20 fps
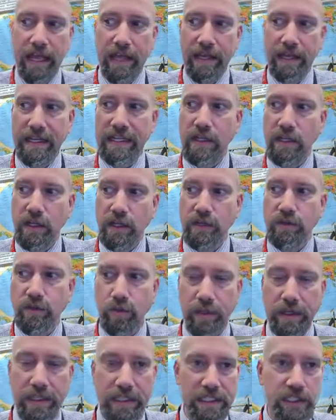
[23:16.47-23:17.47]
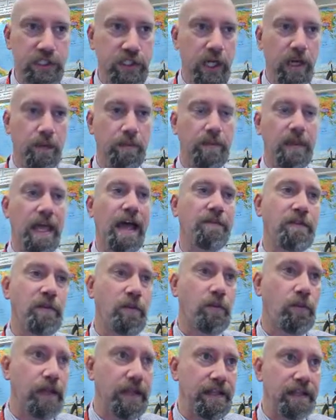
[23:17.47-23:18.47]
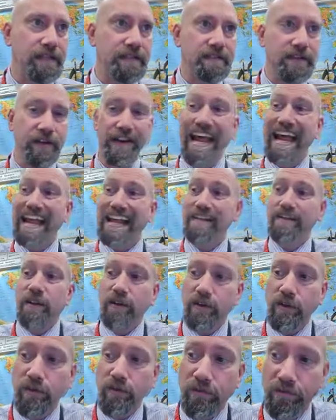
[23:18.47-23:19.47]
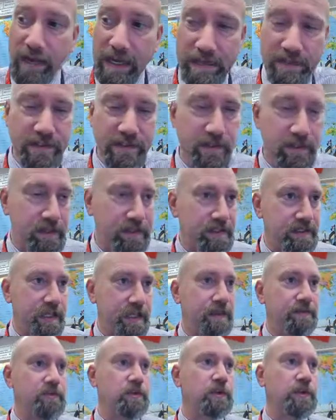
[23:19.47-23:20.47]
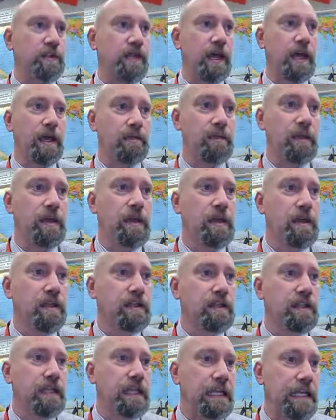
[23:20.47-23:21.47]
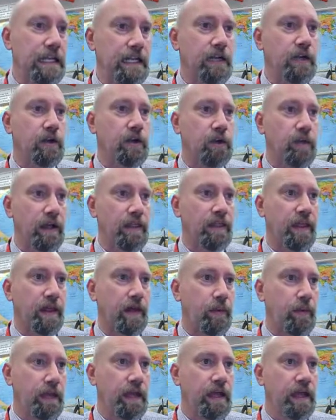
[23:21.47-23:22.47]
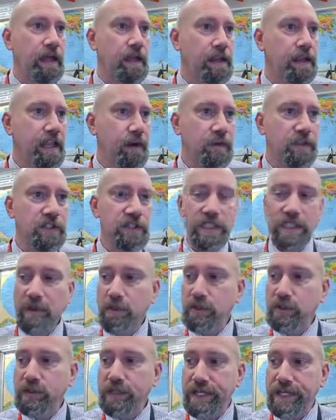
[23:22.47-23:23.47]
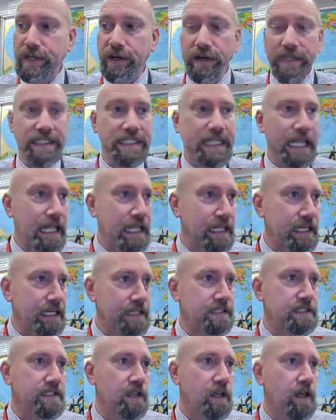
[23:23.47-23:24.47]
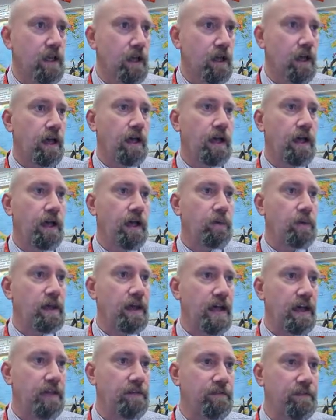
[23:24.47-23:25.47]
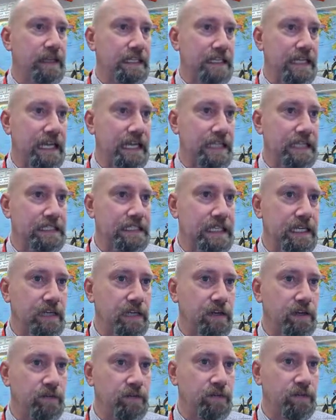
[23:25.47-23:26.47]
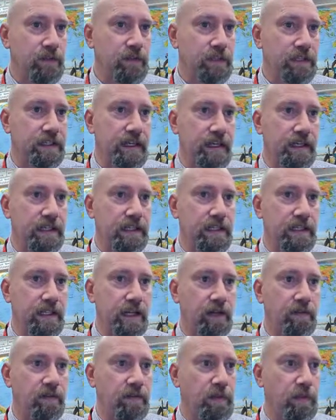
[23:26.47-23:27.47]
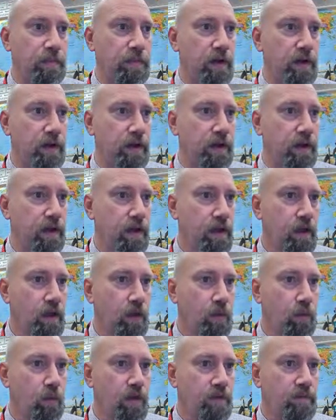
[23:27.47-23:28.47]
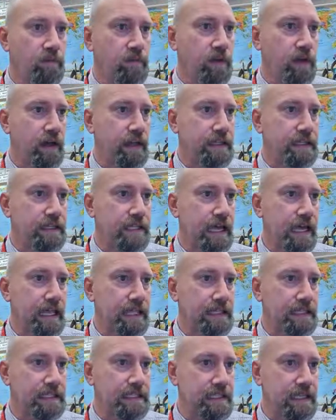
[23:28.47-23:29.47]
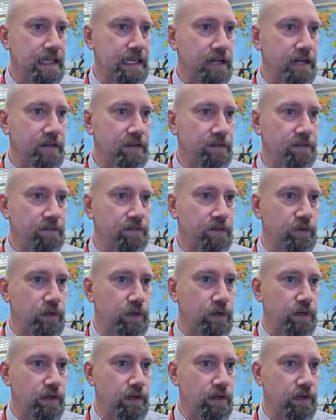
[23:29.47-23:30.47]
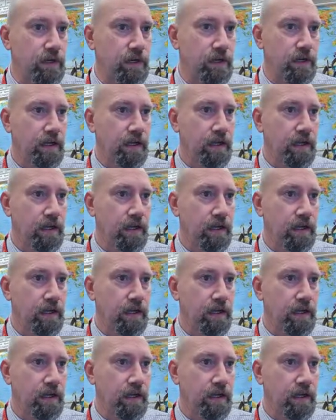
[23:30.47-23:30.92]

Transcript: and it looks really sharp to have it right in the center and it's also faster and saves your time to get it correct that way. Now we should double check our italics. Uh, we have italics here for the title of the book. We've got italics here for